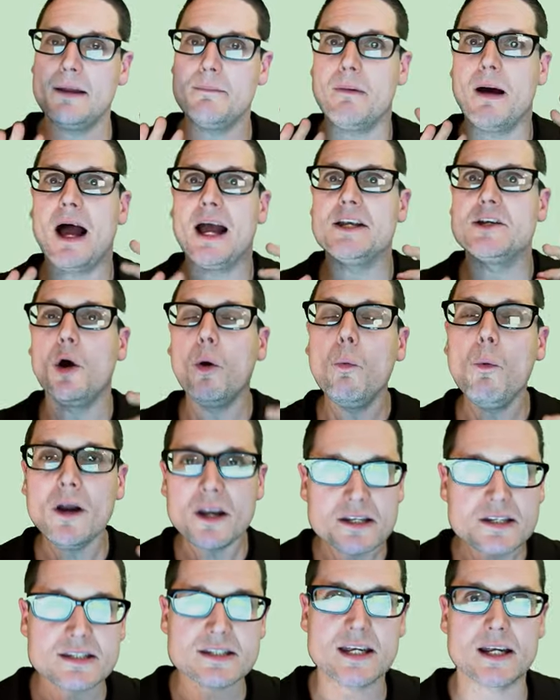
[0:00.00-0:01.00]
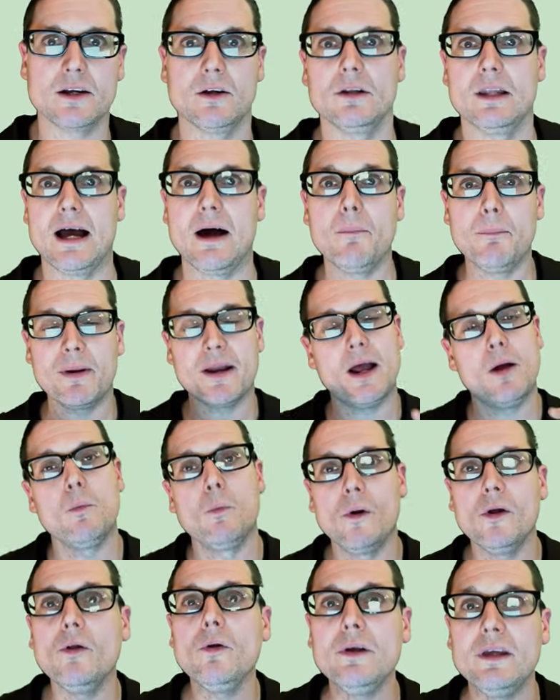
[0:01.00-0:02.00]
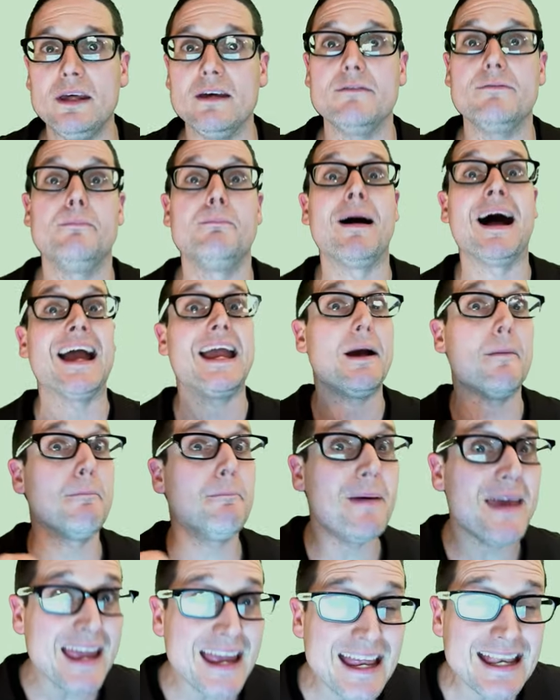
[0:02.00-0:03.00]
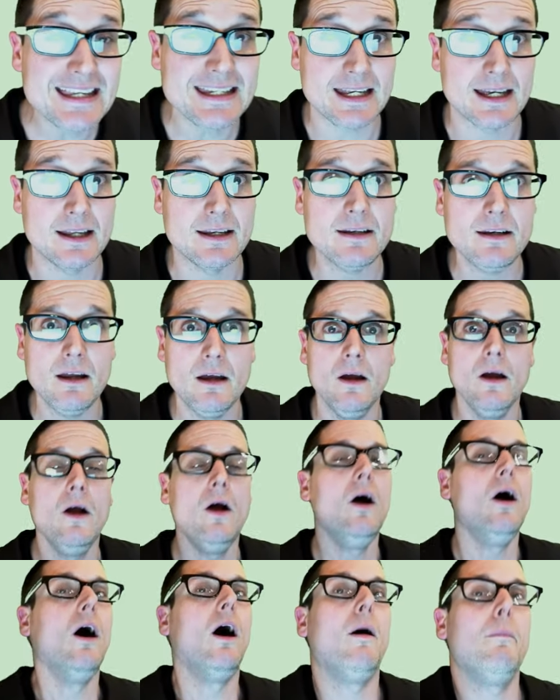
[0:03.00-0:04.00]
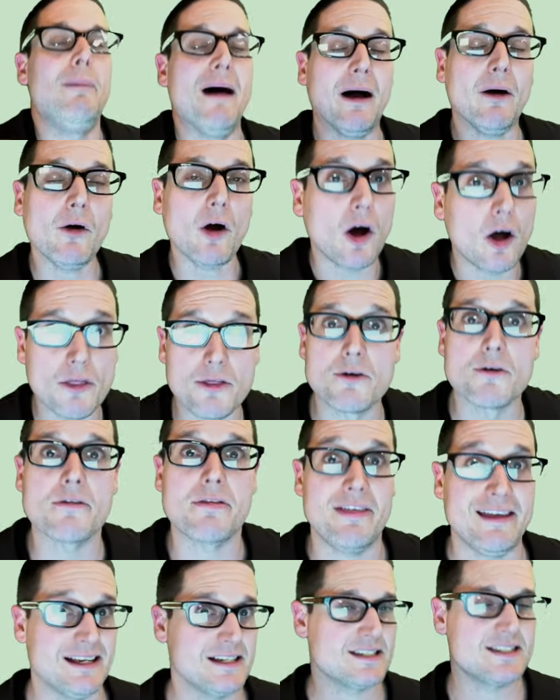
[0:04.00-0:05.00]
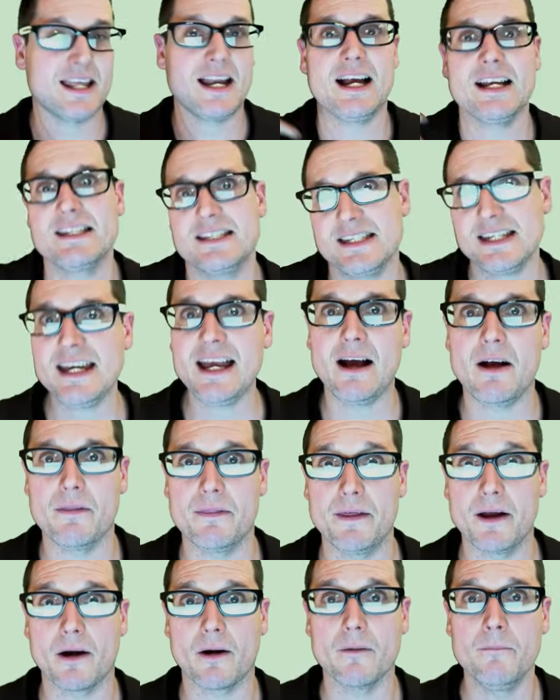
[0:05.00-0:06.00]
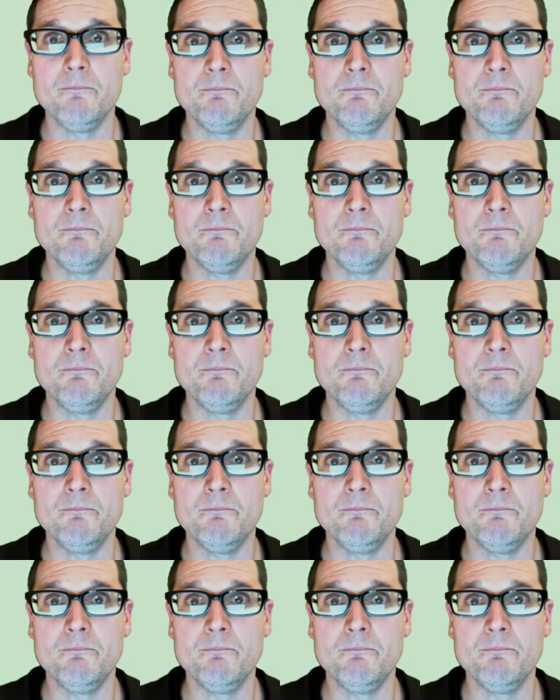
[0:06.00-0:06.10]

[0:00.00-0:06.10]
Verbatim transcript: I don't want to single out, but I will give my opinion about other things that I see out there,